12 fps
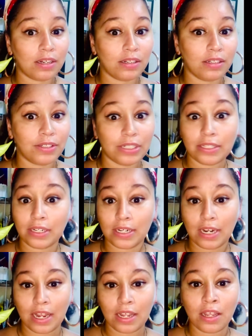she's gonna
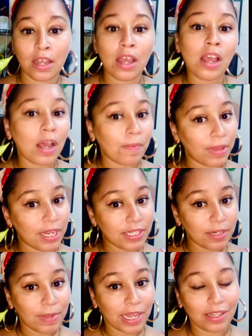die. Placed her
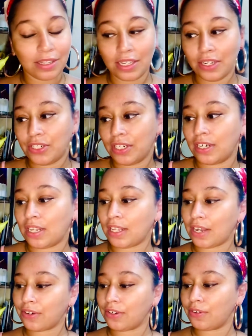back in the kitchen,
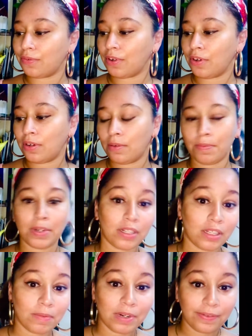allowed her to grow, put a
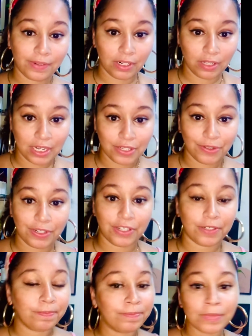little bit of fertilizer in her,
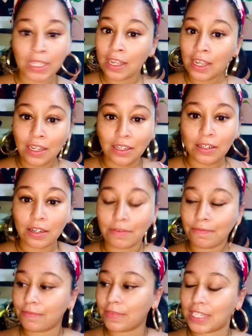
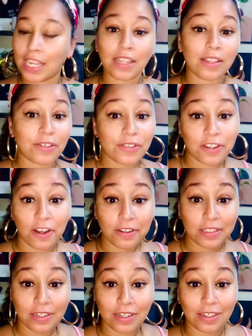sang a little song
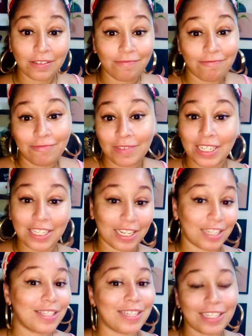to her, because I
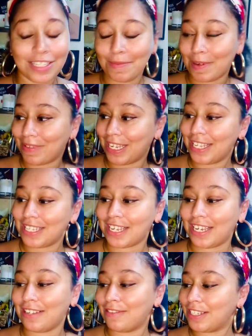sing to my plants.
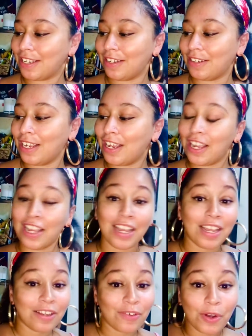I said,
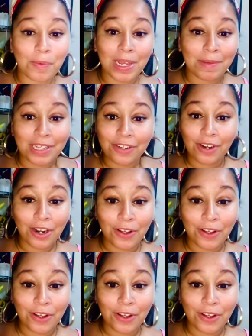grow baby grow.